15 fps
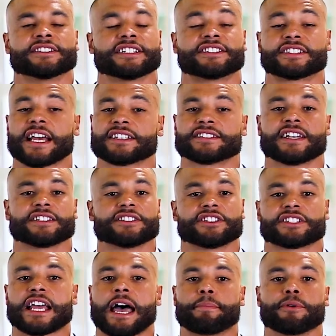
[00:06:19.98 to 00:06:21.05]
Success doesn't
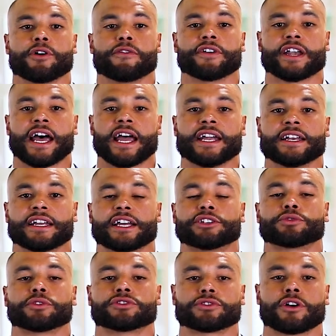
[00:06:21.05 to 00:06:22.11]
just happen overnight,
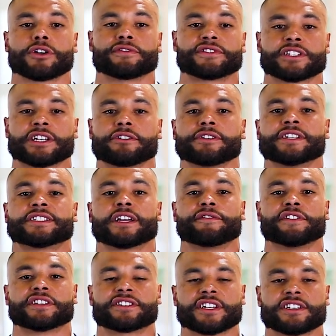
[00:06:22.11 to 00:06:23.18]
it's a result of series of
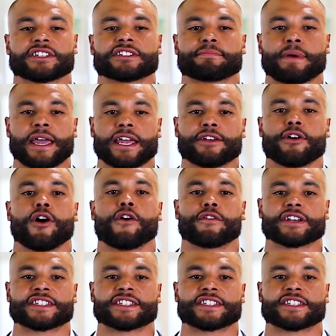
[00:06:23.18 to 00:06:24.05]
decisions made over